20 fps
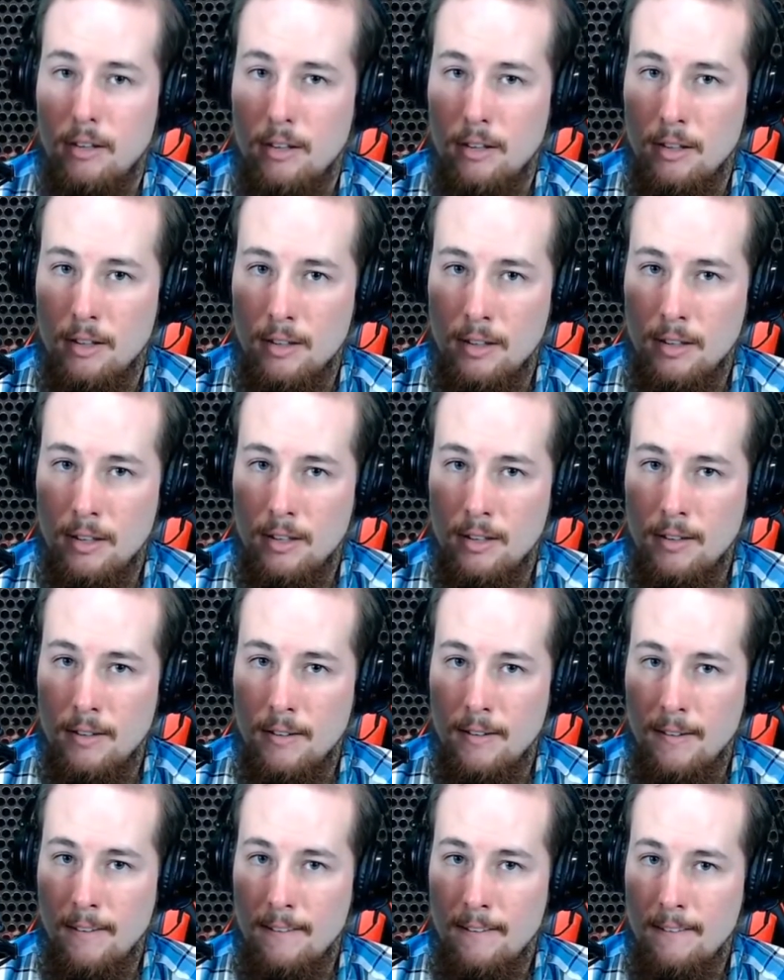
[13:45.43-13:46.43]

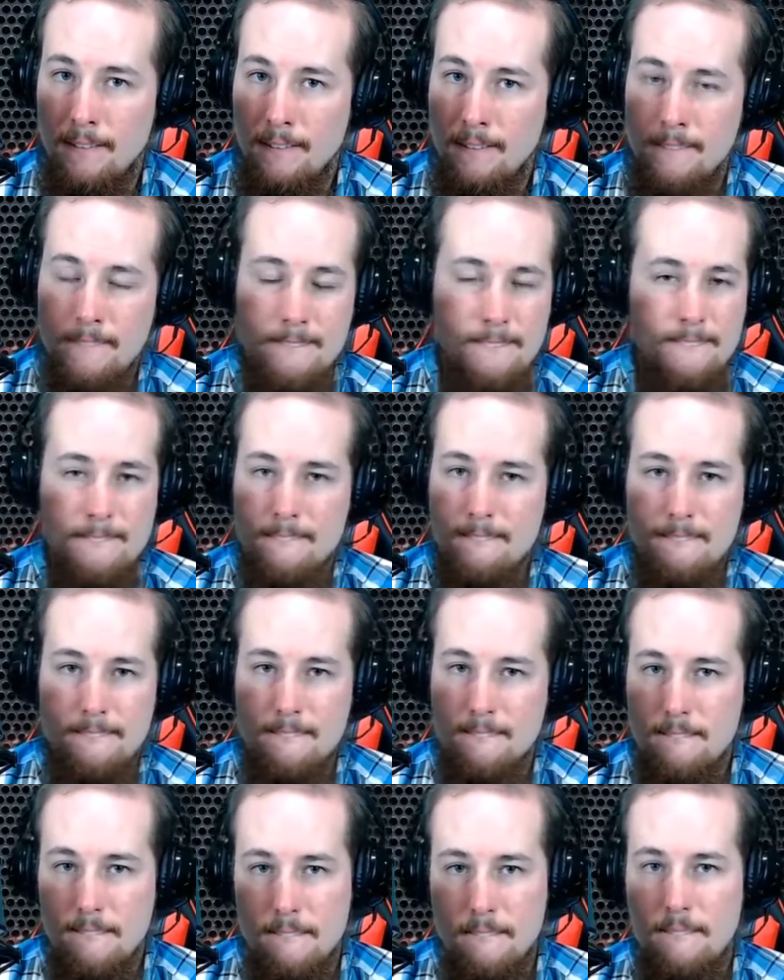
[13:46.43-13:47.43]

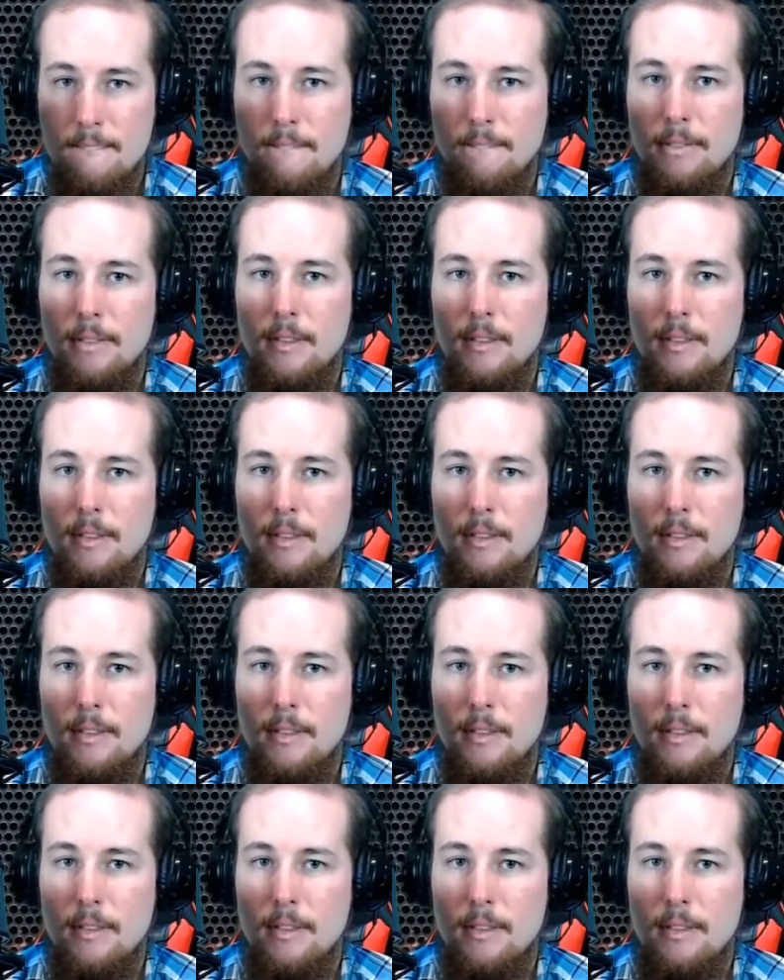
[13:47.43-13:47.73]
No one is speaking in this clip.